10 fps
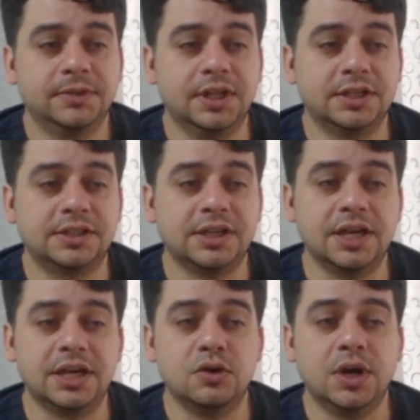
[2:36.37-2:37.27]
let's
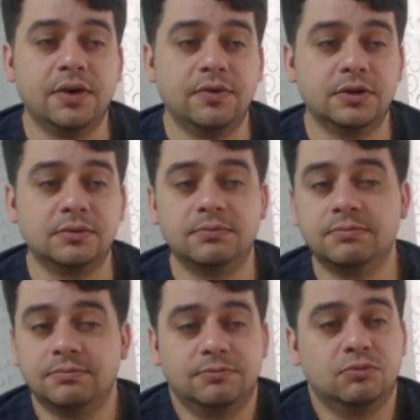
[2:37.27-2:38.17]
say you have a
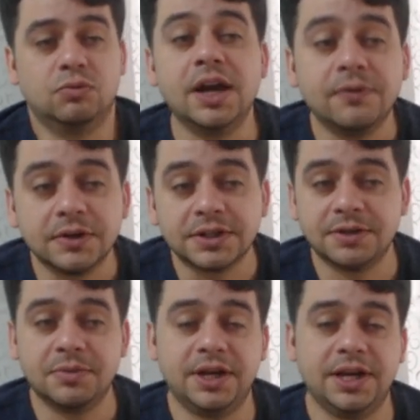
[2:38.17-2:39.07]
wife or
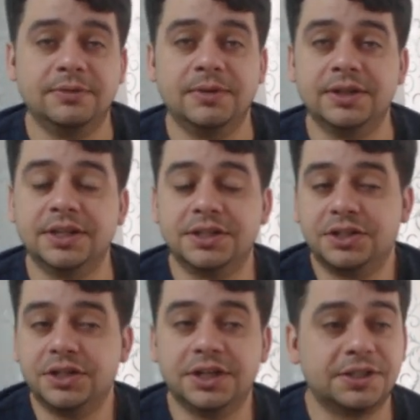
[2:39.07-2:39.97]
somebody, and this
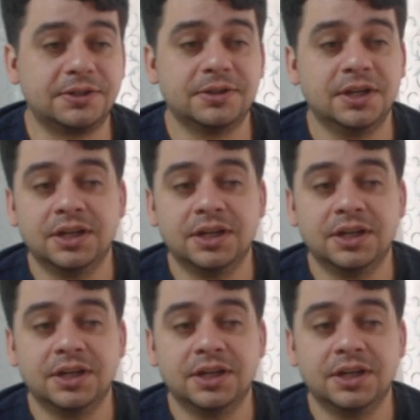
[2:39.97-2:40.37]
is just